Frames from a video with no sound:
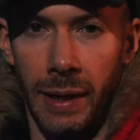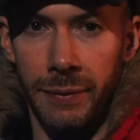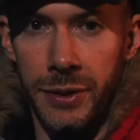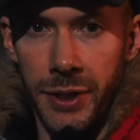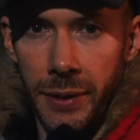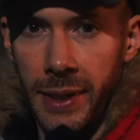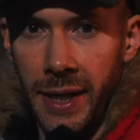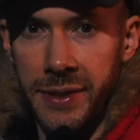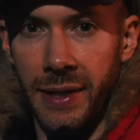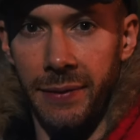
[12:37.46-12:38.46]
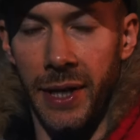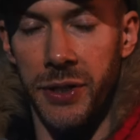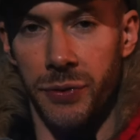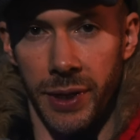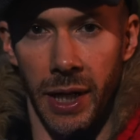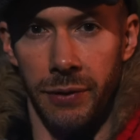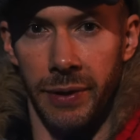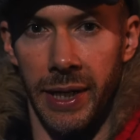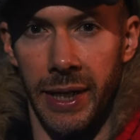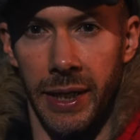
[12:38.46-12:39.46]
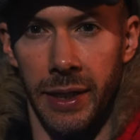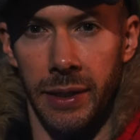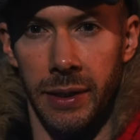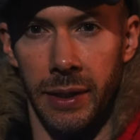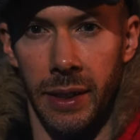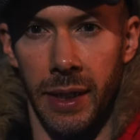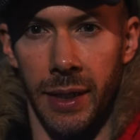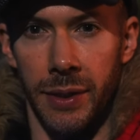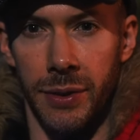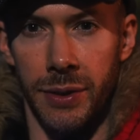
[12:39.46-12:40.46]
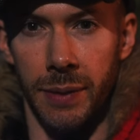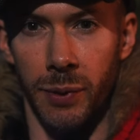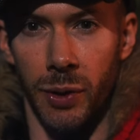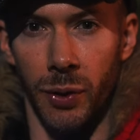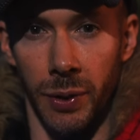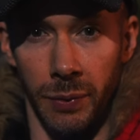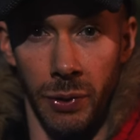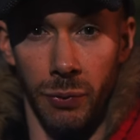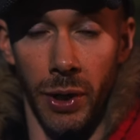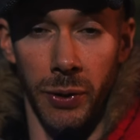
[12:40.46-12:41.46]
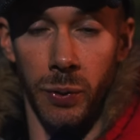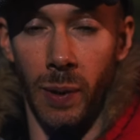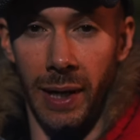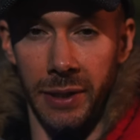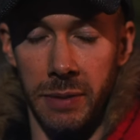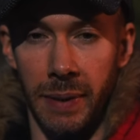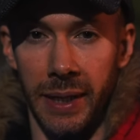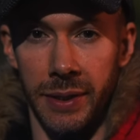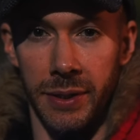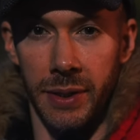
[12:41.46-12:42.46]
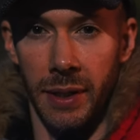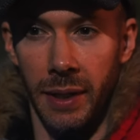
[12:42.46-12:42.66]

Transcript: You have the Sony a7S III over here, and I'm recording them the Rode wireless mics